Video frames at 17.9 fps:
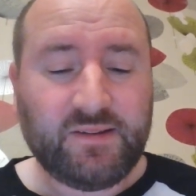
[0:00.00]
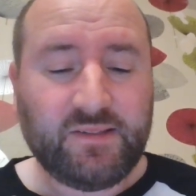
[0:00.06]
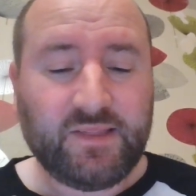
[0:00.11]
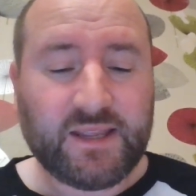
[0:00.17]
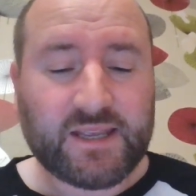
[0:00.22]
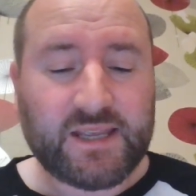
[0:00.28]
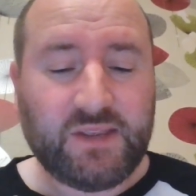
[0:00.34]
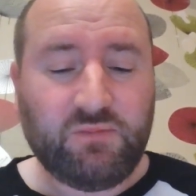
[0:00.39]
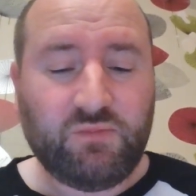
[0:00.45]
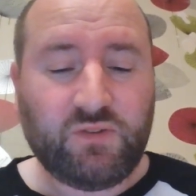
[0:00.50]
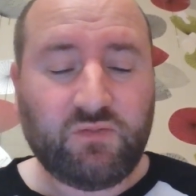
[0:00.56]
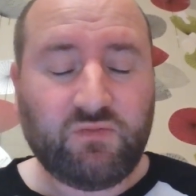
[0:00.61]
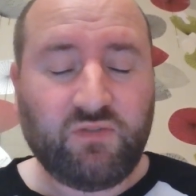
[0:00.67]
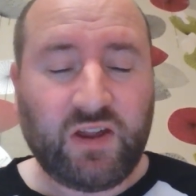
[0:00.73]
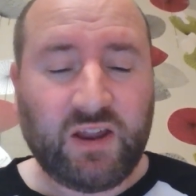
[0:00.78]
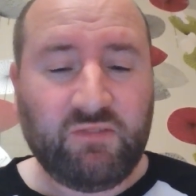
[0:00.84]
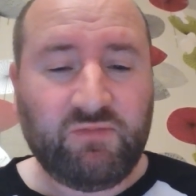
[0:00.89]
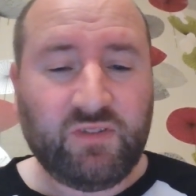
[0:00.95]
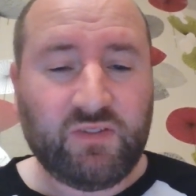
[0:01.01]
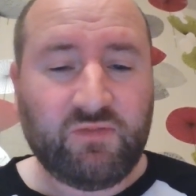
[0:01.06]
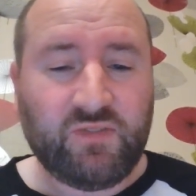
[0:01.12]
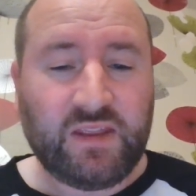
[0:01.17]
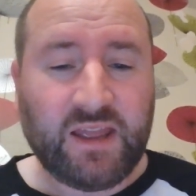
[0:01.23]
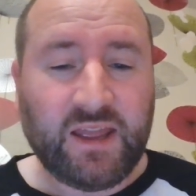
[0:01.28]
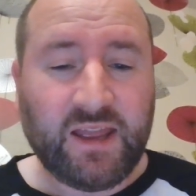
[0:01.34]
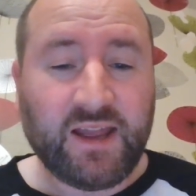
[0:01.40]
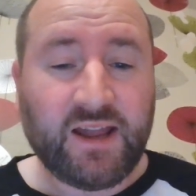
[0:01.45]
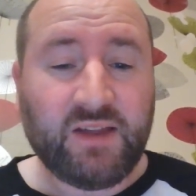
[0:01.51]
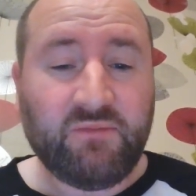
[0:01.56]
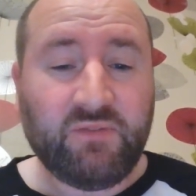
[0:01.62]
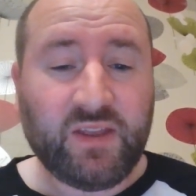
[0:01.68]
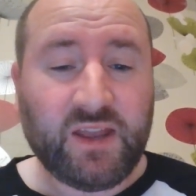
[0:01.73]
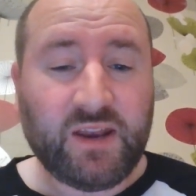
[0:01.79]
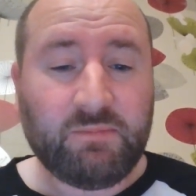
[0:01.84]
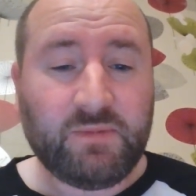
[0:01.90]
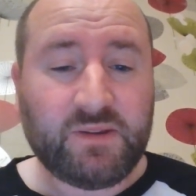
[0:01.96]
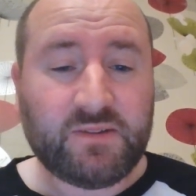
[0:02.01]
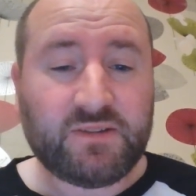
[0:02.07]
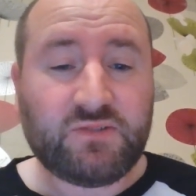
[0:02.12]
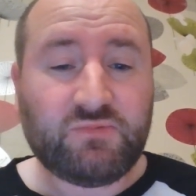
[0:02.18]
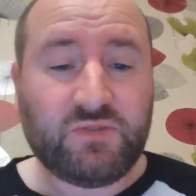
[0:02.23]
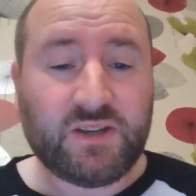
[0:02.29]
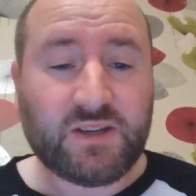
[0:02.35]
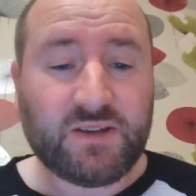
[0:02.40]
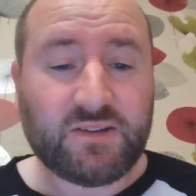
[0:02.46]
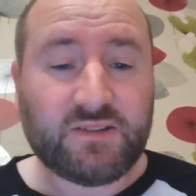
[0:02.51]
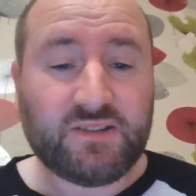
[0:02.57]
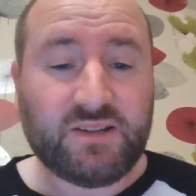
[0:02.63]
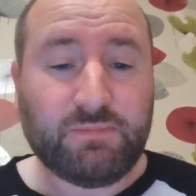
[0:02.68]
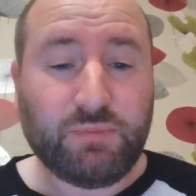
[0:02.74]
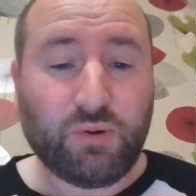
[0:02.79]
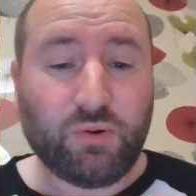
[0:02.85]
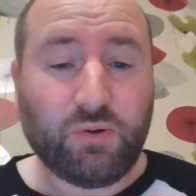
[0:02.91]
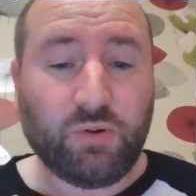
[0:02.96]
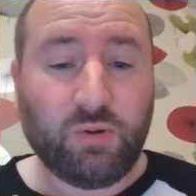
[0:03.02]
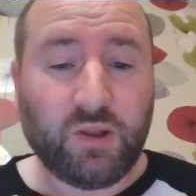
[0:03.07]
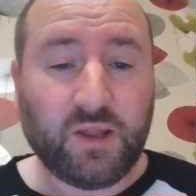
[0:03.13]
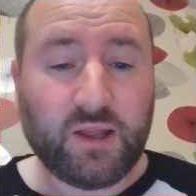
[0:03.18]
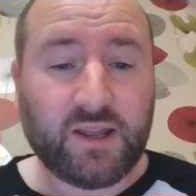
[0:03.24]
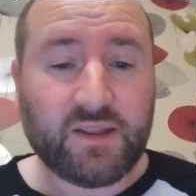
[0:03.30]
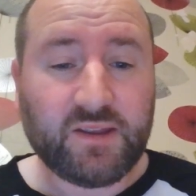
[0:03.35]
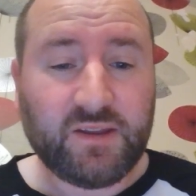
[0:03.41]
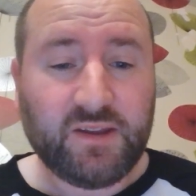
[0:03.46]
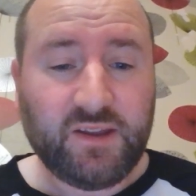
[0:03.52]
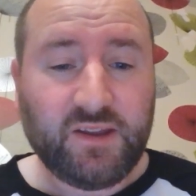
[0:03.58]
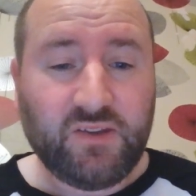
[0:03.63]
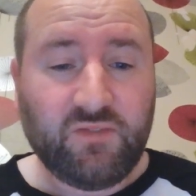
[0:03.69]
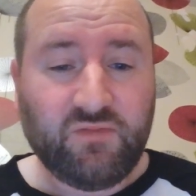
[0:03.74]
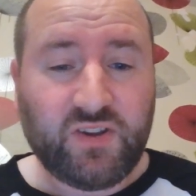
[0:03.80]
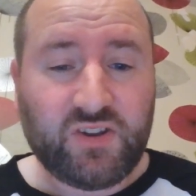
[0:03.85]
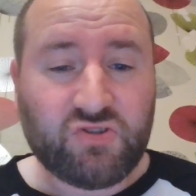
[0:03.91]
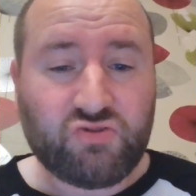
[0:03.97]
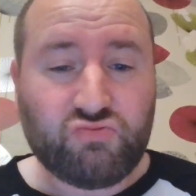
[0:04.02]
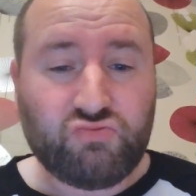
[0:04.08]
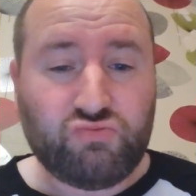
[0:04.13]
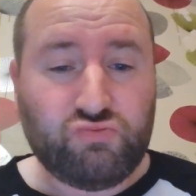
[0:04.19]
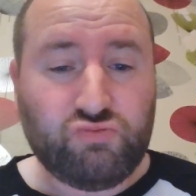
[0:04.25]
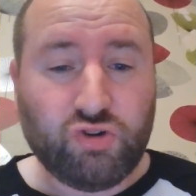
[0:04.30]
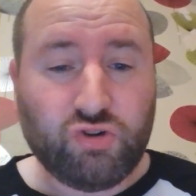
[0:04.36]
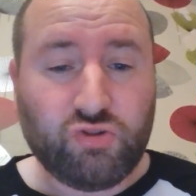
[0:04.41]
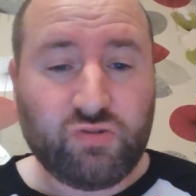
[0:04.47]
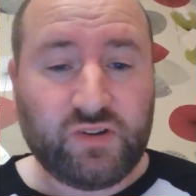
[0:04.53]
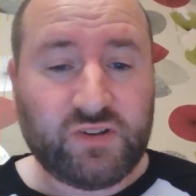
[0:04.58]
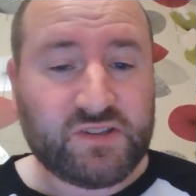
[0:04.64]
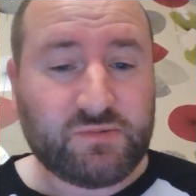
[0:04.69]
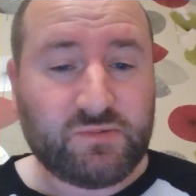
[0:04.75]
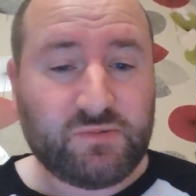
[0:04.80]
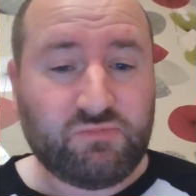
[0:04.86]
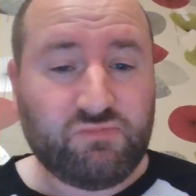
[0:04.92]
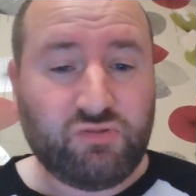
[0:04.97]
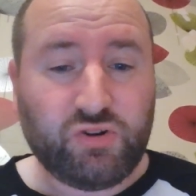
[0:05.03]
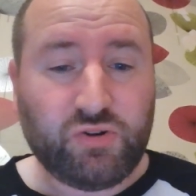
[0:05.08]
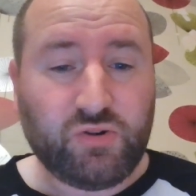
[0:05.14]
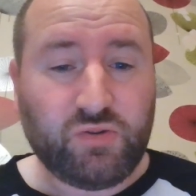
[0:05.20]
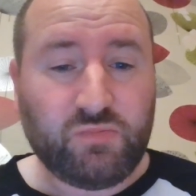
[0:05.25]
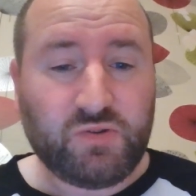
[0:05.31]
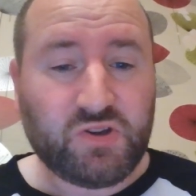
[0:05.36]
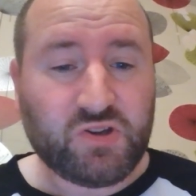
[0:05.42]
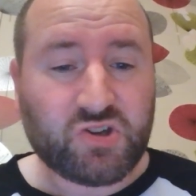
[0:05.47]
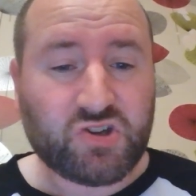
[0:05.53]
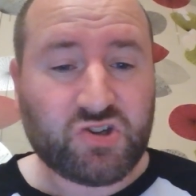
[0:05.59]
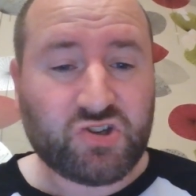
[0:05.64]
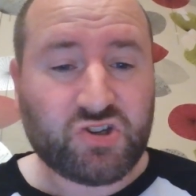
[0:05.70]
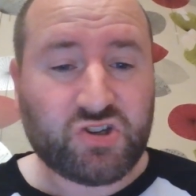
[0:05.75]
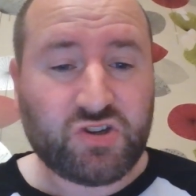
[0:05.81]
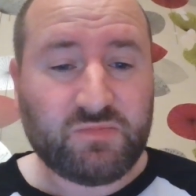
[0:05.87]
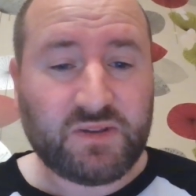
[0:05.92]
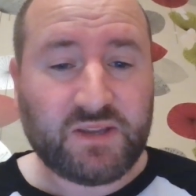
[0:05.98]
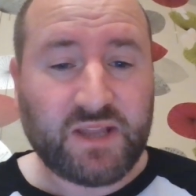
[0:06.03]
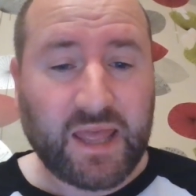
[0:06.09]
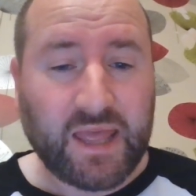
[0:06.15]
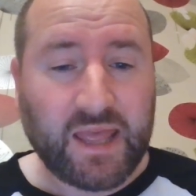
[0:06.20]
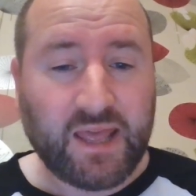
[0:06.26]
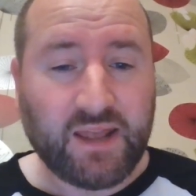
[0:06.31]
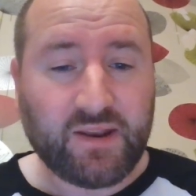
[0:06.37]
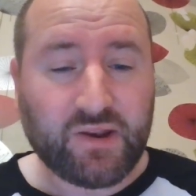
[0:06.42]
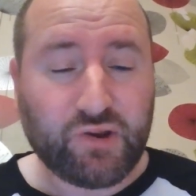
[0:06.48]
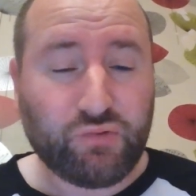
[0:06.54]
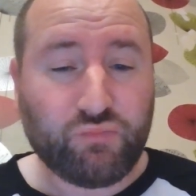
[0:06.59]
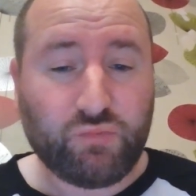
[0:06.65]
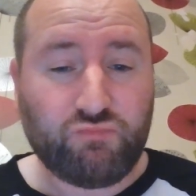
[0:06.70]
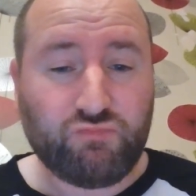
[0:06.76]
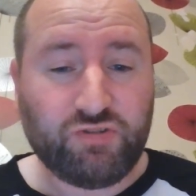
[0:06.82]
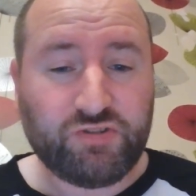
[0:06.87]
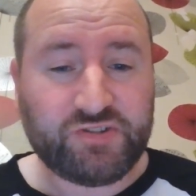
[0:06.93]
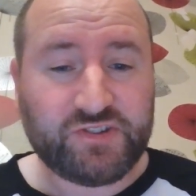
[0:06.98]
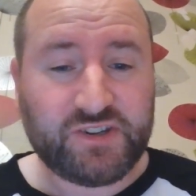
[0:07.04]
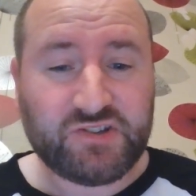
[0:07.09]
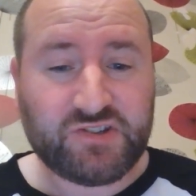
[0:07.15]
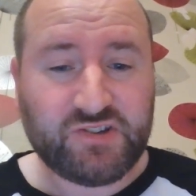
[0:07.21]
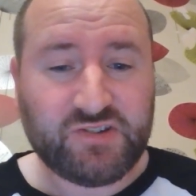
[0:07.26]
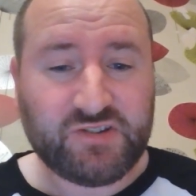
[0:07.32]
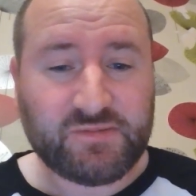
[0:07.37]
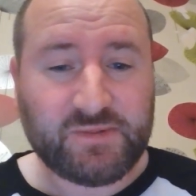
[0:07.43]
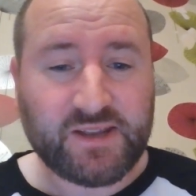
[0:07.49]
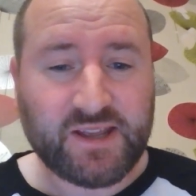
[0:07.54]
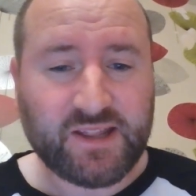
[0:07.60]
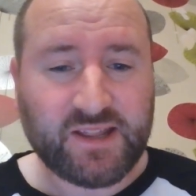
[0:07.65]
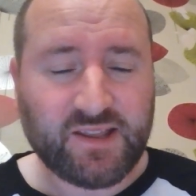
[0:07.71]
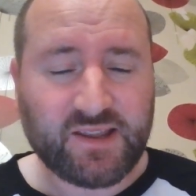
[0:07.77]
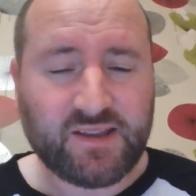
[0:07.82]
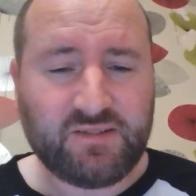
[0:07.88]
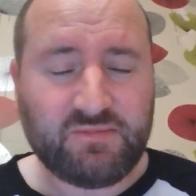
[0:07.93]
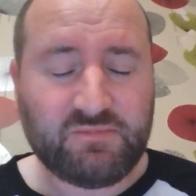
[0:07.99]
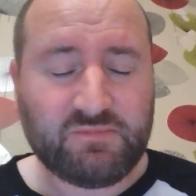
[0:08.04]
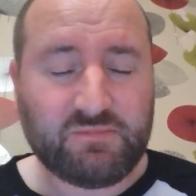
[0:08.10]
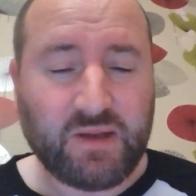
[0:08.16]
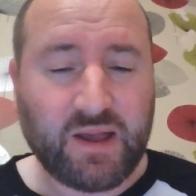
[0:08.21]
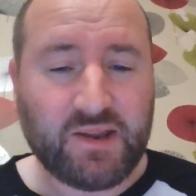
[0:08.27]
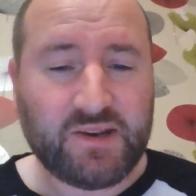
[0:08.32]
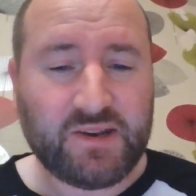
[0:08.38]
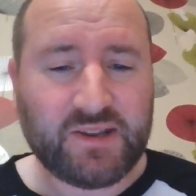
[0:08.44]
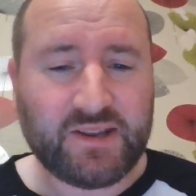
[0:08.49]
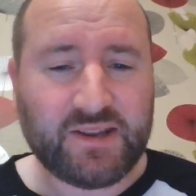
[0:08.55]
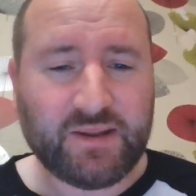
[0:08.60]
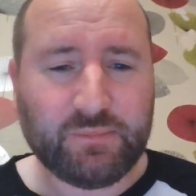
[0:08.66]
Like, even the fact that the AI and the enemies is ridiculously poor, like, they just run into a room and you just shoot them in the head and another one runs in and shoots them in the head. Like, I don't mind it.